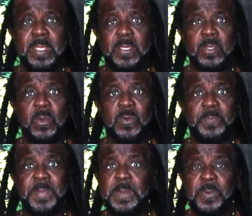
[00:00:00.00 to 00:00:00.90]
You know,
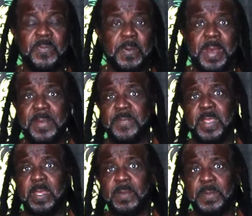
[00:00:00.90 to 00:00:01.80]
people from
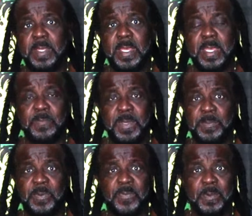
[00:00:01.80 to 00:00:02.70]
Africa,
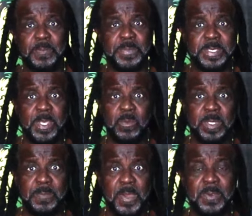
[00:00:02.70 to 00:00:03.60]
people from South
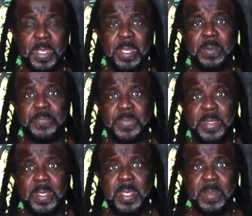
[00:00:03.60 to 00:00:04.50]
America,
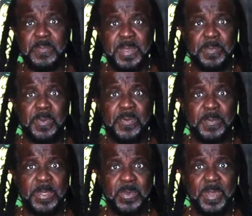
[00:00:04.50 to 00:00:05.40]
people
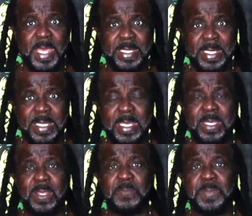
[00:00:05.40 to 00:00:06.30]
from the United
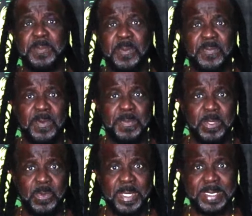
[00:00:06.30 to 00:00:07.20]
Kingdom, people from the
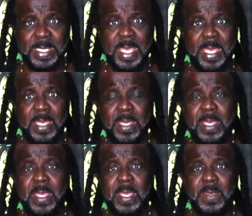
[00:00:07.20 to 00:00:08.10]
USA,
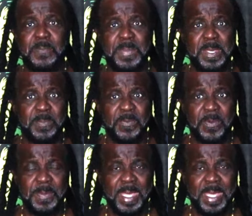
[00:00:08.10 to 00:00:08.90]
people from the